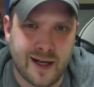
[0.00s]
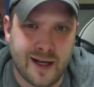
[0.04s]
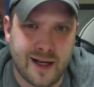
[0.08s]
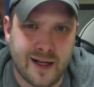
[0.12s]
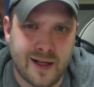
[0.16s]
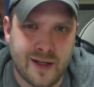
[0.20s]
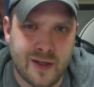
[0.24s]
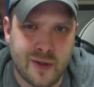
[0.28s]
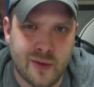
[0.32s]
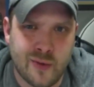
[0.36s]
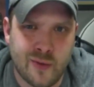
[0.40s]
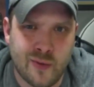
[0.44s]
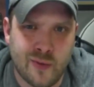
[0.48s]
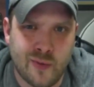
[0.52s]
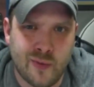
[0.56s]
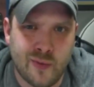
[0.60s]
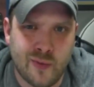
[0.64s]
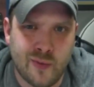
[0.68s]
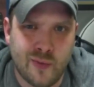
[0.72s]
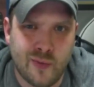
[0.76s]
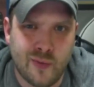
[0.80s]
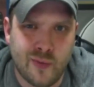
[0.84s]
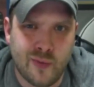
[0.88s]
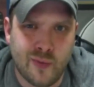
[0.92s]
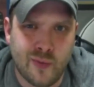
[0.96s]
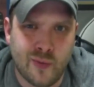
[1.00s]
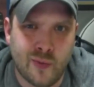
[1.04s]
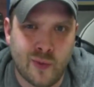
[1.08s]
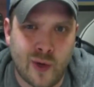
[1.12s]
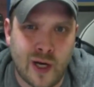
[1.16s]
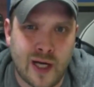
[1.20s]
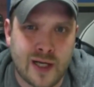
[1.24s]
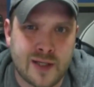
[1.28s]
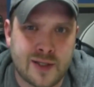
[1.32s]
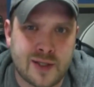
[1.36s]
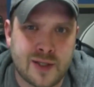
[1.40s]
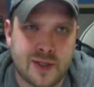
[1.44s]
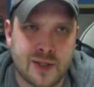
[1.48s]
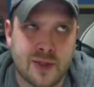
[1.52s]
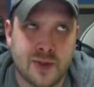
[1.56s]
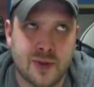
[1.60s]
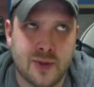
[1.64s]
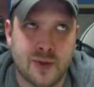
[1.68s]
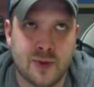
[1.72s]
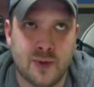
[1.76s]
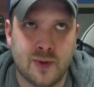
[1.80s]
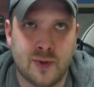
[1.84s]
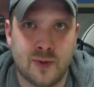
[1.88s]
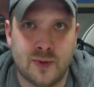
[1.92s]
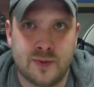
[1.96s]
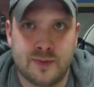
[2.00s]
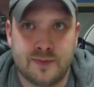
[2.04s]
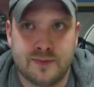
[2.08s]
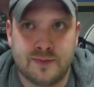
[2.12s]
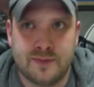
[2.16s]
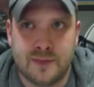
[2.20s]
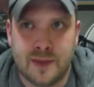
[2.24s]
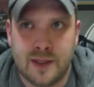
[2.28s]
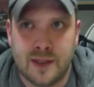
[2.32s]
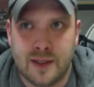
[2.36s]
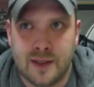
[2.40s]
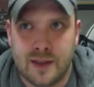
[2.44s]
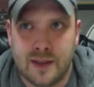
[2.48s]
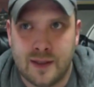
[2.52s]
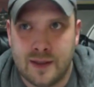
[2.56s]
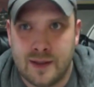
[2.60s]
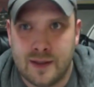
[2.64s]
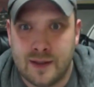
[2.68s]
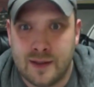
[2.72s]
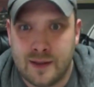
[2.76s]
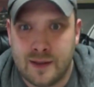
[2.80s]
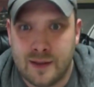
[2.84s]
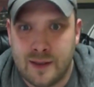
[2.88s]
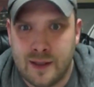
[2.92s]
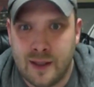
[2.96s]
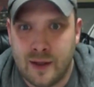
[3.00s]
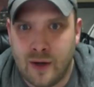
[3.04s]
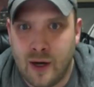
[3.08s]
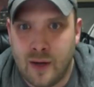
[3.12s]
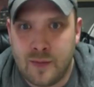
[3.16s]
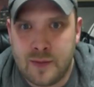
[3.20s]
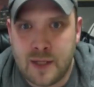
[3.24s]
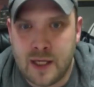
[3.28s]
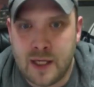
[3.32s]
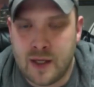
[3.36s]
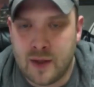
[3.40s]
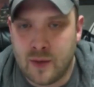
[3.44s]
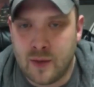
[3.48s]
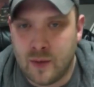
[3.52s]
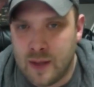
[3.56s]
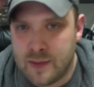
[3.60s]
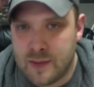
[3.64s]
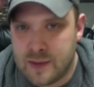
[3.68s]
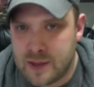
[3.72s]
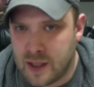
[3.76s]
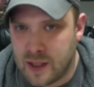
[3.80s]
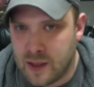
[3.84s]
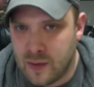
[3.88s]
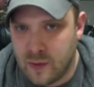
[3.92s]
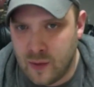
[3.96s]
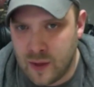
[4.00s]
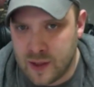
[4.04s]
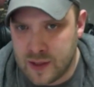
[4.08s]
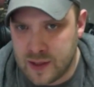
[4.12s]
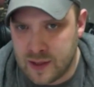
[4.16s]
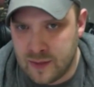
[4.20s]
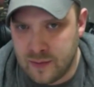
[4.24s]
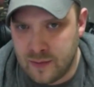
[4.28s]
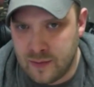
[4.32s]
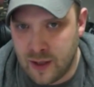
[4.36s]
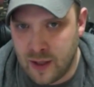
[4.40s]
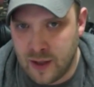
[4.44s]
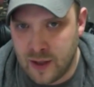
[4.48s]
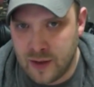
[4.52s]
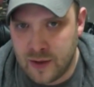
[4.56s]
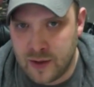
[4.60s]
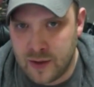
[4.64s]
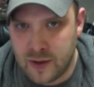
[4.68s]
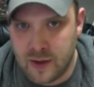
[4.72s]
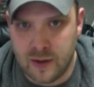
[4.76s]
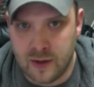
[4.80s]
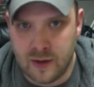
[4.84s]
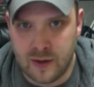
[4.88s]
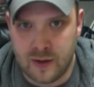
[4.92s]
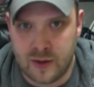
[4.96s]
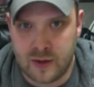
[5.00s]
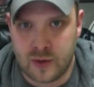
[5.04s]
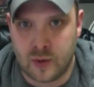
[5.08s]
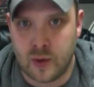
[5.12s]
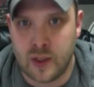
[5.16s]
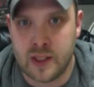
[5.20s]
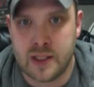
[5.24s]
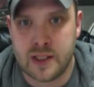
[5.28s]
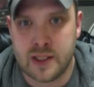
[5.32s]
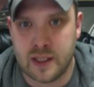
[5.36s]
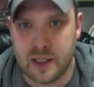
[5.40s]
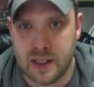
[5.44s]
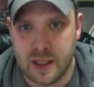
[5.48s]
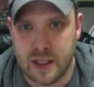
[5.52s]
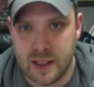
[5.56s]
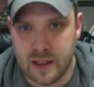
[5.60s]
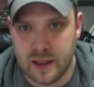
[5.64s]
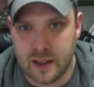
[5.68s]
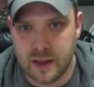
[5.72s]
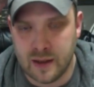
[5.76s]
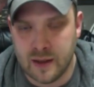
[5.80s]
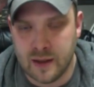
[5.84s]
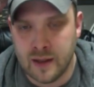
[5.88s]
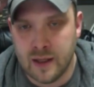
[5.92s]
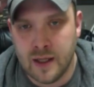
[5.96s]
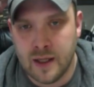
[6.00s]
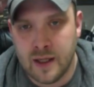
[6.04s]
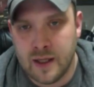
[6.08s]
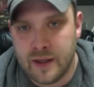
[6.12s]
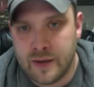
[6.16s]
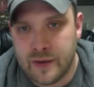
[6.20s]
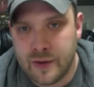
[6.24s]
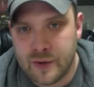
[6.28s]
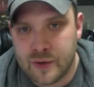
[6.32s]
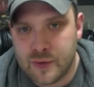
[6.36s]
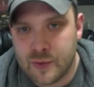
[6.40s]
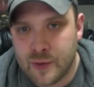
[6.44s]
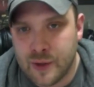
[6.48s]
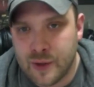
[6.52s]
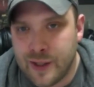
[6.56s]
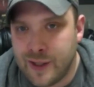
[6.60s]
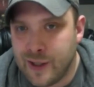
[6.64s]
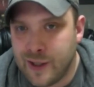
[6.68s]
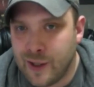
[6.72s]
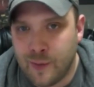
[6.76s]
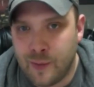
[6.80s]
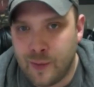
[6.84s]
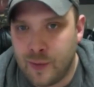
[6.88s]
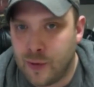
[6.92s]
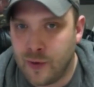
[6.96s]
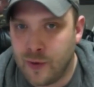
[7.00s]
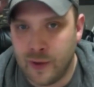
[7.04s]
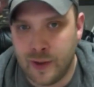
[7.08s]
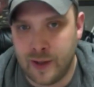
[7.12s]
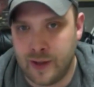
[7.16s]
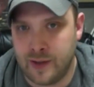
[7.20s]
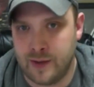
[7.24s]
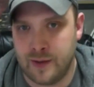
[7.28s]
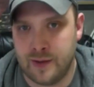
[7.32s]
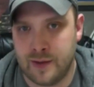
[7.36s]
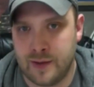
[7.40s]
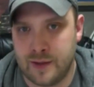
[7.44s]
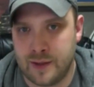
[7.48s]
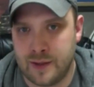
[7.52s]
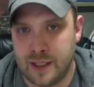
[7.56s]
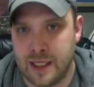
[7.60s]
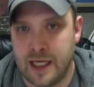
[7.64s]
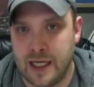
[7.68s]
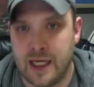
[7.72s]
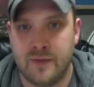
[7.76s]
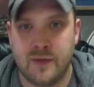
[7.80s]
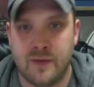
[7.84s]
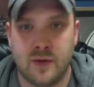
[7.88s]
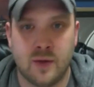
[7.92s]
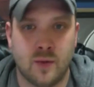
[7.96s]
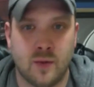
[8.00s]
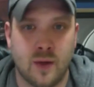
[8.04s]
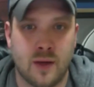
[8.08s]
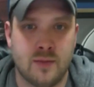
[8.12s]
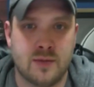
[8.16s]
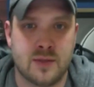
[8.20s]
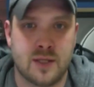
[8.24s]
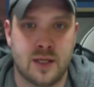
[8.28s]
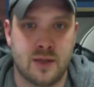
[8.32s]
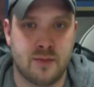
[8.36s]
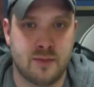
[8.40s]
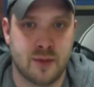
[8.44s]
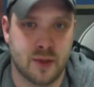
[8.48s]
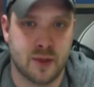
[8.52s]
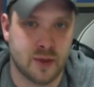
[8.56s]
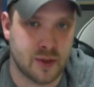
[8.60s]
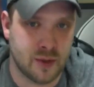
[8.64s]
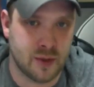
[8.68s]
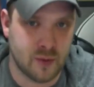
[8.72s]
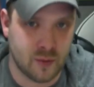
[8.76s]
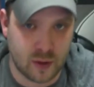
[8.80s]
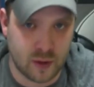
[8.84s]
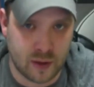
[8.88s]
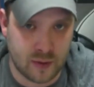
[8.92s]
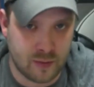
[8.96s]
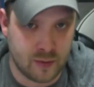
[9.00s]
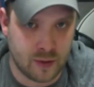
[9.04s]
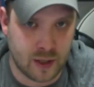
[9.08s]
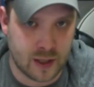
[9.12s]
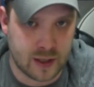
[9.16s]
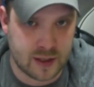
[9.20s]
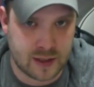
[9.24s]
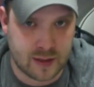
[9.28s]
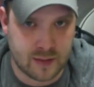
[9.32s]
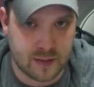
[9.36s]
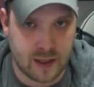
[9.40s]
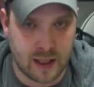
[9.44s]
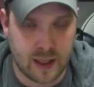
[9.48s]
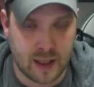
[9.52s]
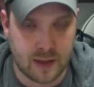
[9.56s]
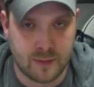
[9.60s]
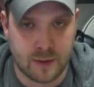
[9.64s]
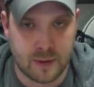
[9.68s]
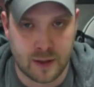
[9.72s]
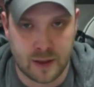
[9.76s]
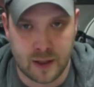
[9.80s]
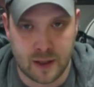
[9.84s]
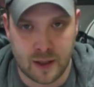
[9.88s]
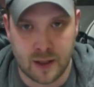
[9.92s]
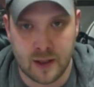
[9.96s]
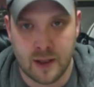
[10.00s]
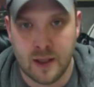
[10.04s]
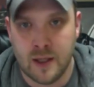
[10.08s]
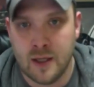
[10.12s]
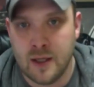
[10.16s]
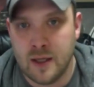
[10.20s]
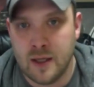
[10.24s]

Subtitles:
you want to update your website once a month or twice a year, there's really no point to have your website built in WordPress, in my opinion.